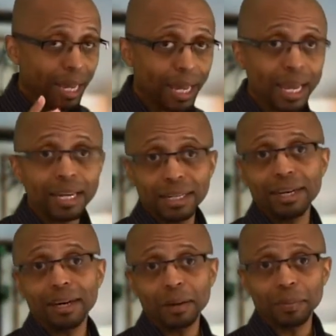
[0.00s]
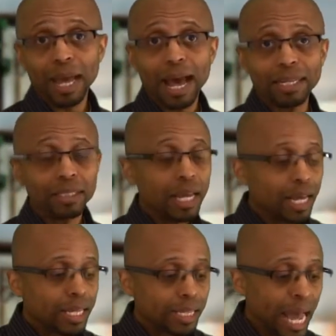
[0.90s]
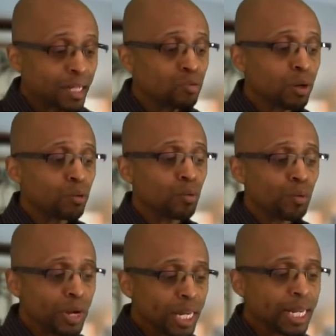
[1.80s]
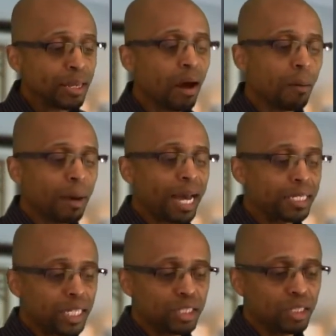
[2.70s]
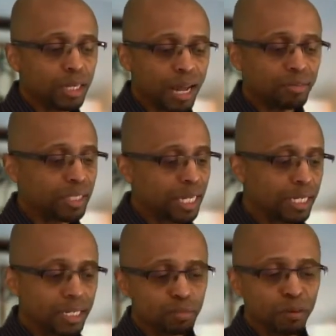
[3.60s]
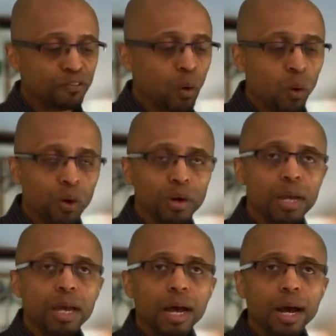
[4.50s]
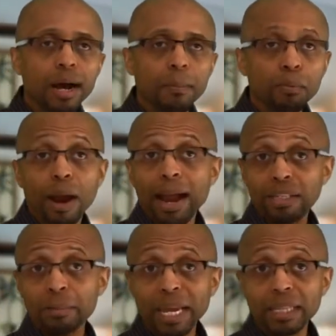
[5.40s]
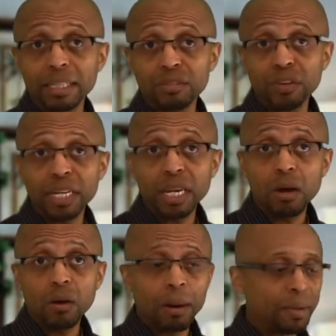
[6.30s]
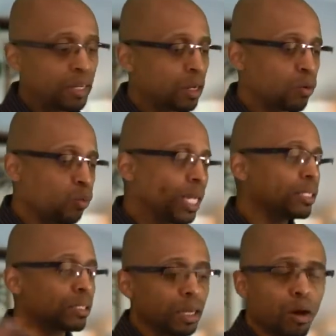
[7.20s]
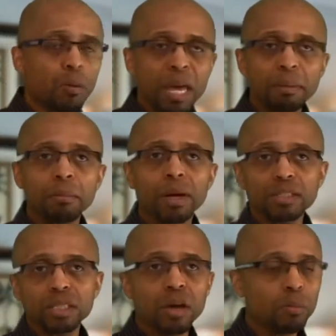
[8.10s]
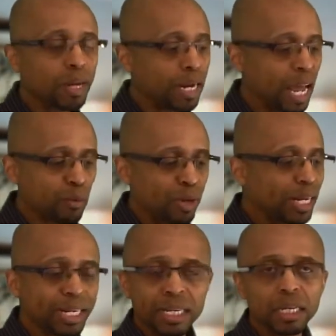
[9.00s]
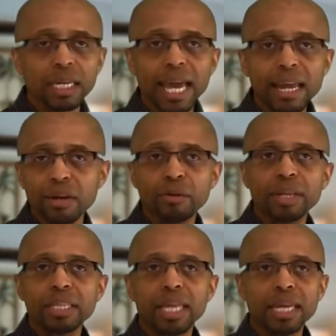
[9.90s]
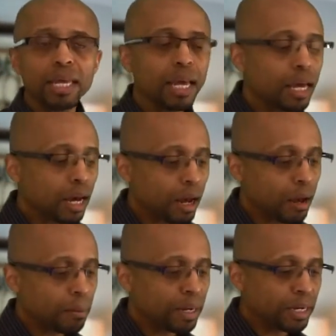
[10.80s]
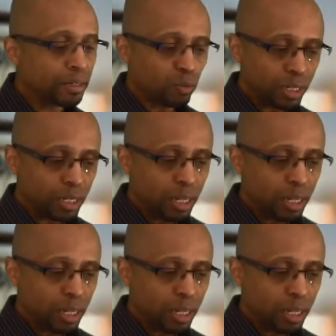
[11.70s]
income. Guys, that's what really caught my attention. I've seen this before prior to making this video. I mean, weeks ago, maybe months ago, but I really didn't look at it or anything. But when